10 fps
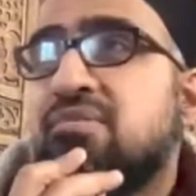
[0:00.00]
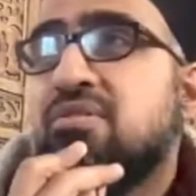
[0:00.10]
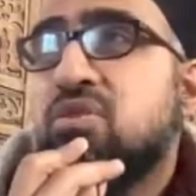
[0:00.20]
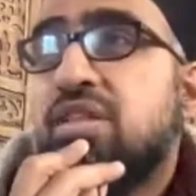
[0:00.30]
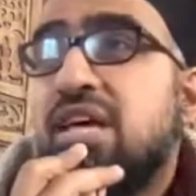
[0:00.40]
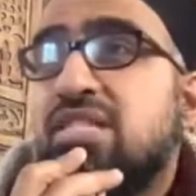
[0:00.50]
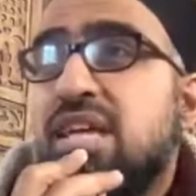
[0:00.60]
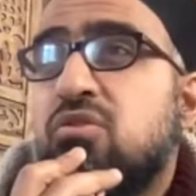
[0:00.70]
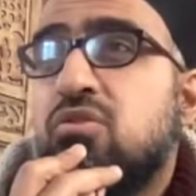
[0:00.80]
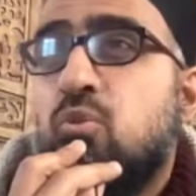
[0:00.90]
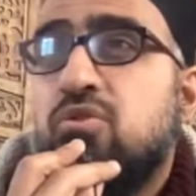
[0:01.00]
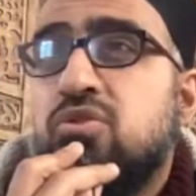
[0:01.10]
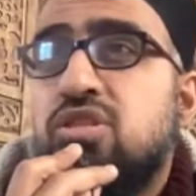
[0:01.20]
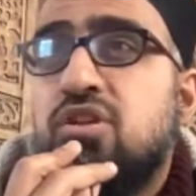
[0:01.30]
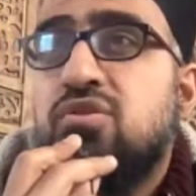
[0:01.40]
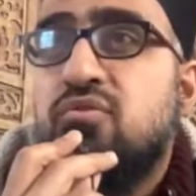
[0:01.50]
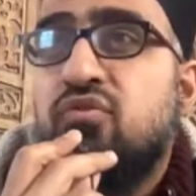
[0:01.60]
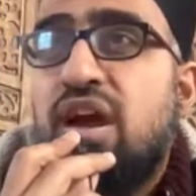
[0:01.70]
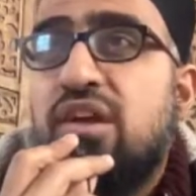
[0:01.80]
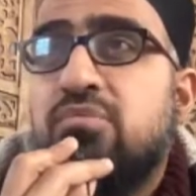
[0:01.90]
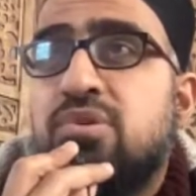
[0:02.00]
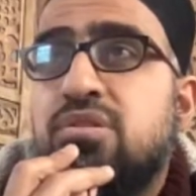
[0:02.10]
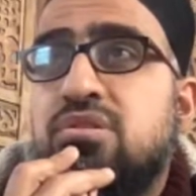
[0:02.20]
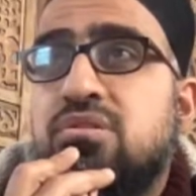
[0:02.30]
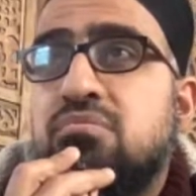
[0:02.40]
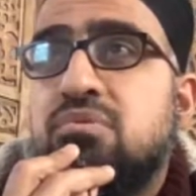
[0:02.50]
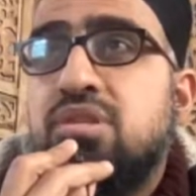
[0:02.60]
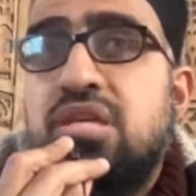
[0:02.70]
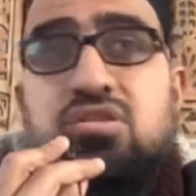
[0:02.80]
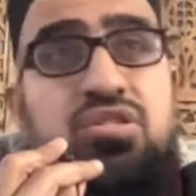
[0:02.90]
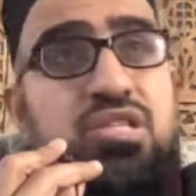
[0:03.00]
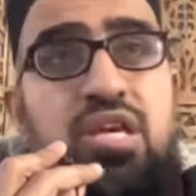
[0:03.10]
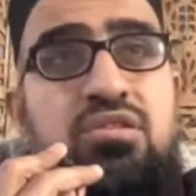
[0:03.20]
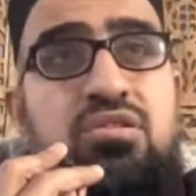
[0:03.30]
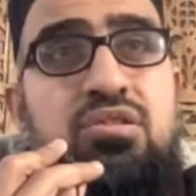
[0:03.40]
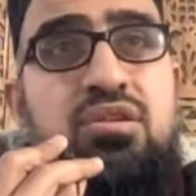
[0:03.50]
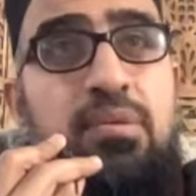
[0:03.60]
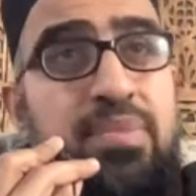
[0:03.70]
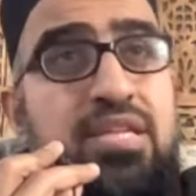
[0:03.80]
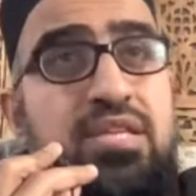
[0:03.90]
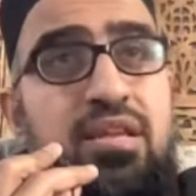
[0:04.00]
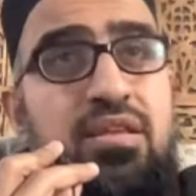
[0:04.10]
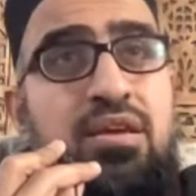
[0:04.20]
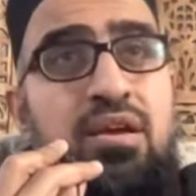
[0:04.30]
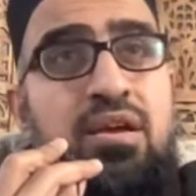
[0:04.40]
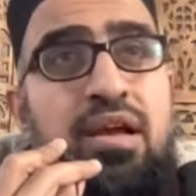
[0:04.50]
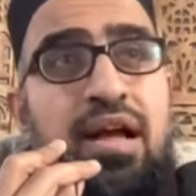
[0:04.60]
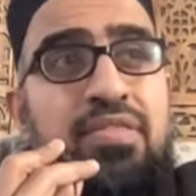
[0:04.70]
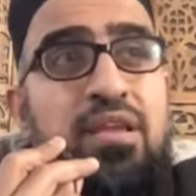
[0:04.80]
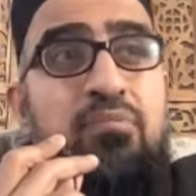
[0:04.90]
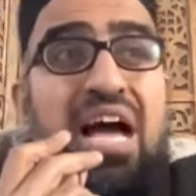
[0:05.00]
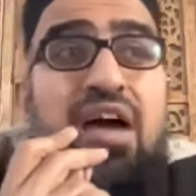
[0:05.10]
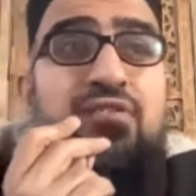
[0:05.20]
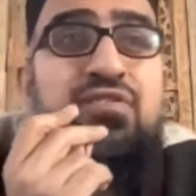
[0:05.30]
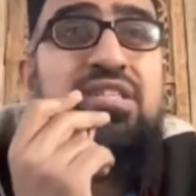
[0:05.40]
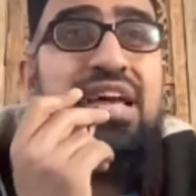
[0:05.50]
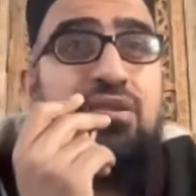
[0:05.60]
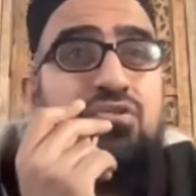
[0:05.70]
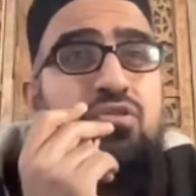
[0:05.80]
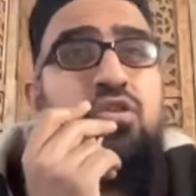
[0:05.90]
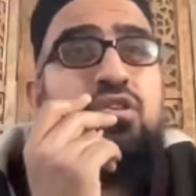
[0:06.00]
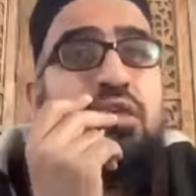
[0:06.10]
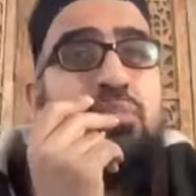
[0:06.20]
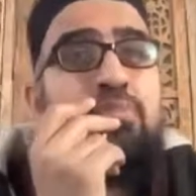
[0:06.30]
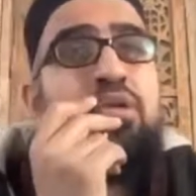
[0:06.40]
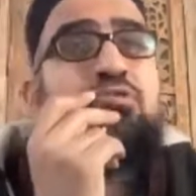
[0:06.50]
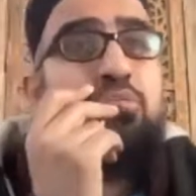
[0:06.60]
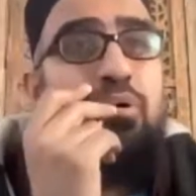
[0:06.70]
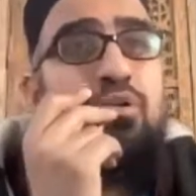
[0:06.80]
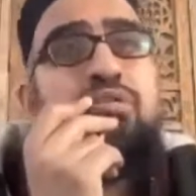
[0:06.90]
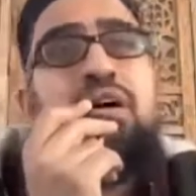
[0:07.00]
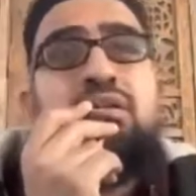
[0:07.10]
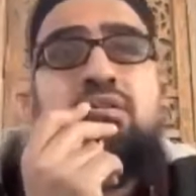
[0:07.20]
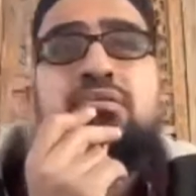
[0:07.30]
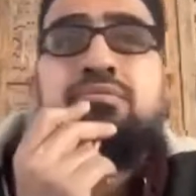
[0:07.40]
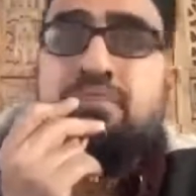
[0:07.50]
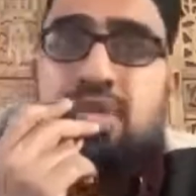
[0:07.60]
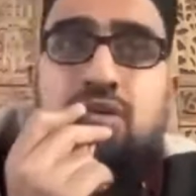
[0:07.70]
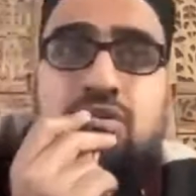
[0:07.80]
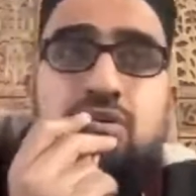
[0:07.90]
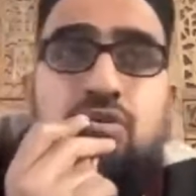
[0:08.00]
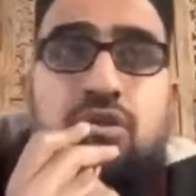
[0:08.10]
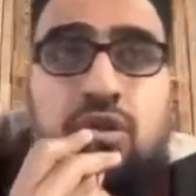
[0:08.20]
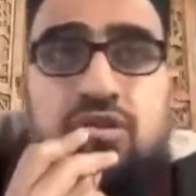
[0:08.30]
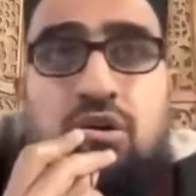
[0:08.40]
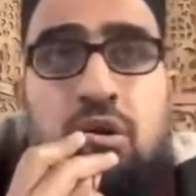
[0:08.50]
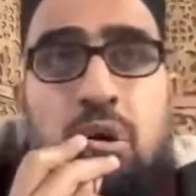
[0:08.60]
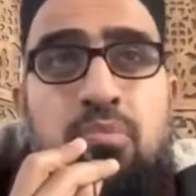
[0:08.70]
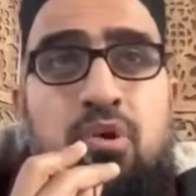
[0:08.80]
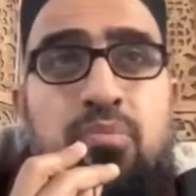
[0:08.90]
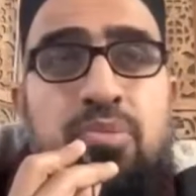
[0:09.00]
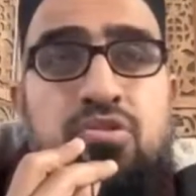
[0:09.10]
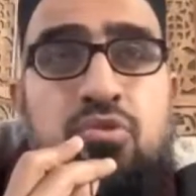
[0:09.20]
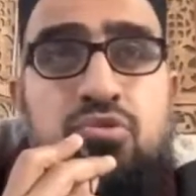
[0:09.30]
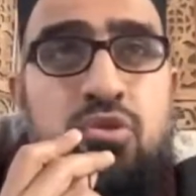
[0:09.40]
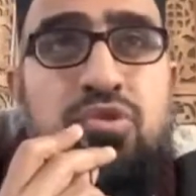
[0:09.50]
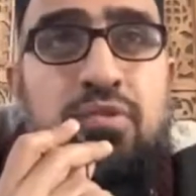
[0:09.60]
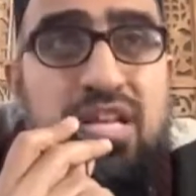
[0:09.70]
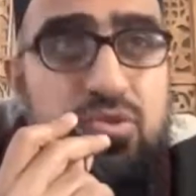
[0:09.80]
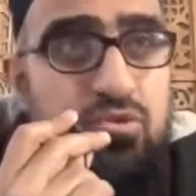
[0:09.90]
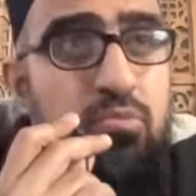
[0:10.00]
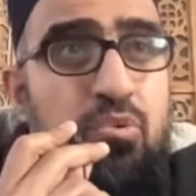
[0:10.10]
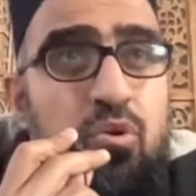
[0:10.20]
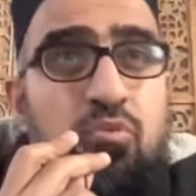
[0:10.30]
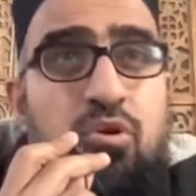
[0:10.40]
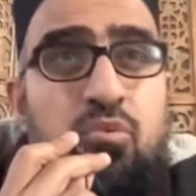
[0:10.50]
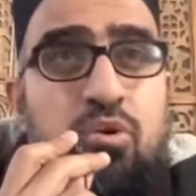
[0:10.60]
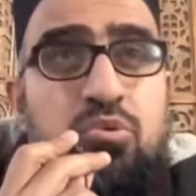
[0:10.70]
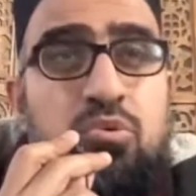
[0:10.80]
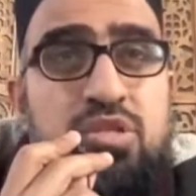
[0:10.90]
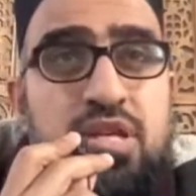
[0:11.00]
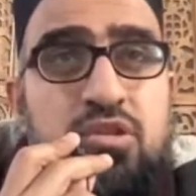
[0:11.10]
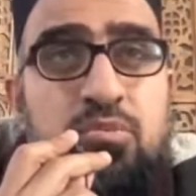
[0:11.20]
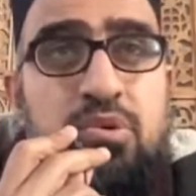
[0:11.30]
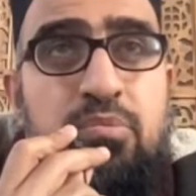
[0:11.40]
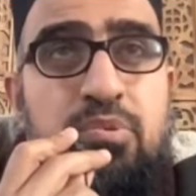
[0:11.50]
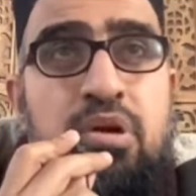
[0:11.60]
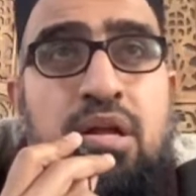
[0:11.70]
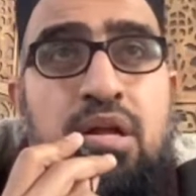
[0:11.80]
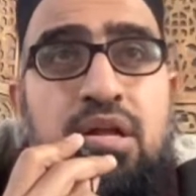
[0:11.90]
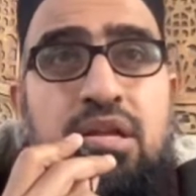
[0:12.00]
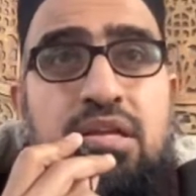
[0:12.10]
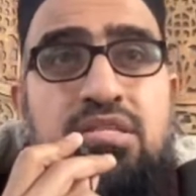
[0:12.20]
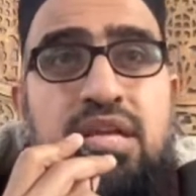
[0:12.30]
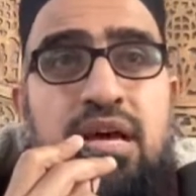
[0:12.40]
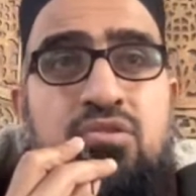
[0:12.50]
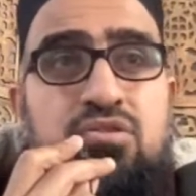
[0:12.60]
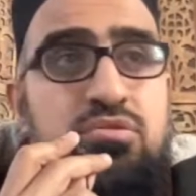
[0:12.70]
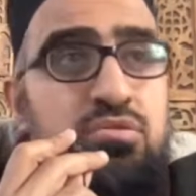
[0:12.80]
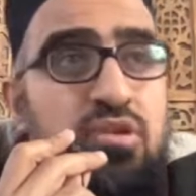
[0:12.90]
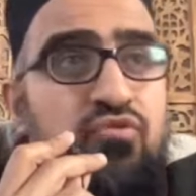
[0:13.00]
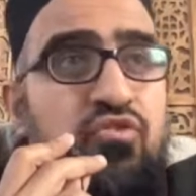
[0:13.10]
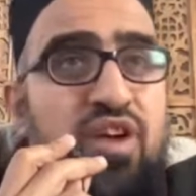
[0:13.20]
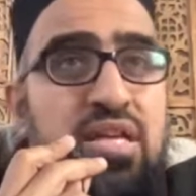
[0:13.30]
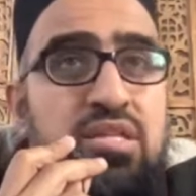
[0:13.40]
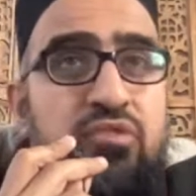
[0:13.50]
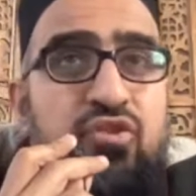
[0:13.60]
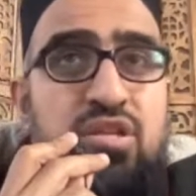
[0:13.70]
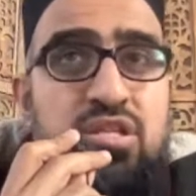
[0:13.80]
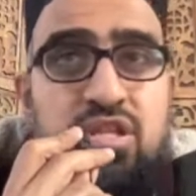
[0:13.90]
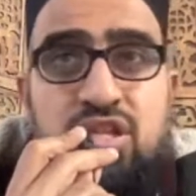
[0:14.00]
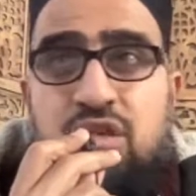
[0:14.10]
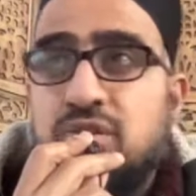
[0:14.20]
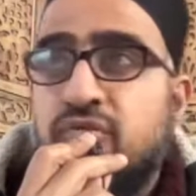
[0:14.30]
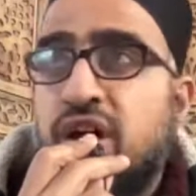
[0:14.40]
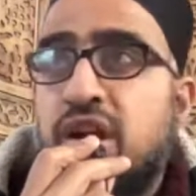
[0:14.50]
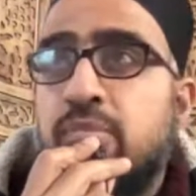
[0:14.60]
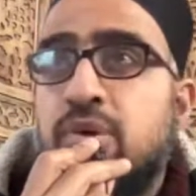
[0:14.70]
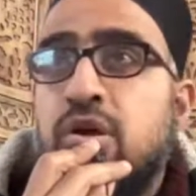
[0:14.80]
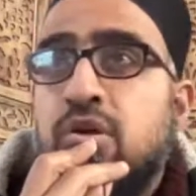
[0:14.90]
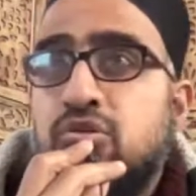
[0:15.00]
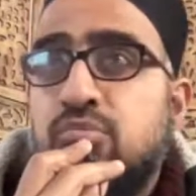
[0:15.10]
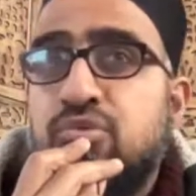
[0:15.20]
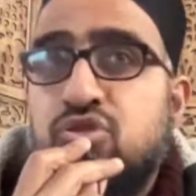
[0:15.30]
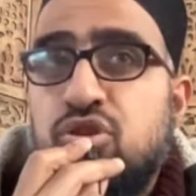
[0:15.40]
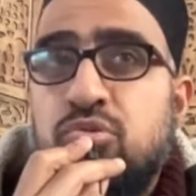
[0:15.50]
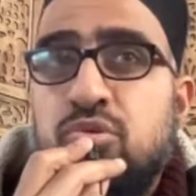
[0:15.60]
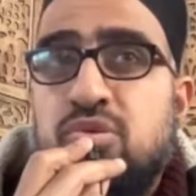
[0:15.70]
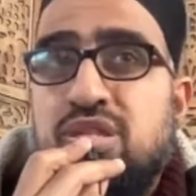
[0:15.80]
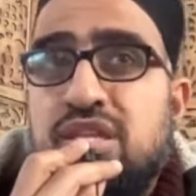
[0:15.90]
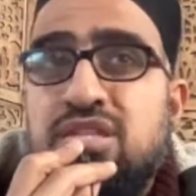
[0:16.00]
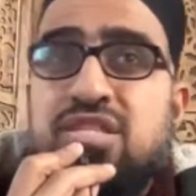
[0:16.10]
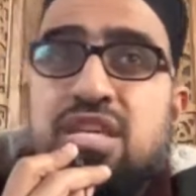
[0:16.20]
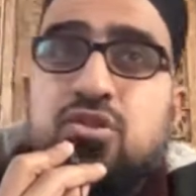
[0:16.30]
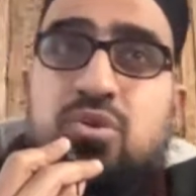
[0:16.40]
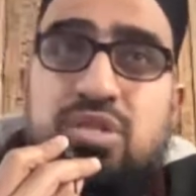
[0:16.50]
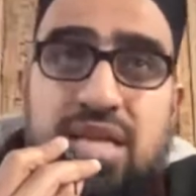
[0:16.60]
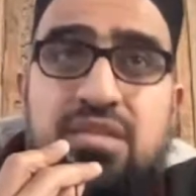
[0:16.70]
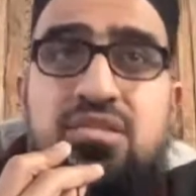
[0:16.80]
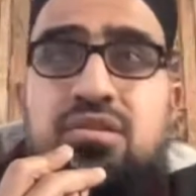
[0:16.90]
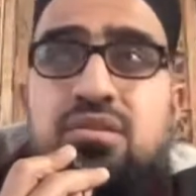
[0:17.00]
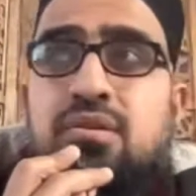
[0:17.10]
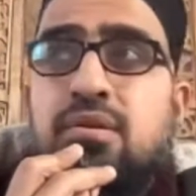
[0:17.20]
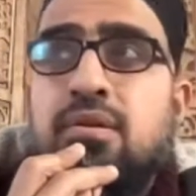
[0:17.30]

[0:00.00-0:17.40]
So that's telling you, once you change your environment, things just change immediately. And then after that, other things are then built upon that. The other things are built. So that's number one, what we would say to people, is that if you find it difficult, you need to change your environment. Number two, we would say you need to change your intention.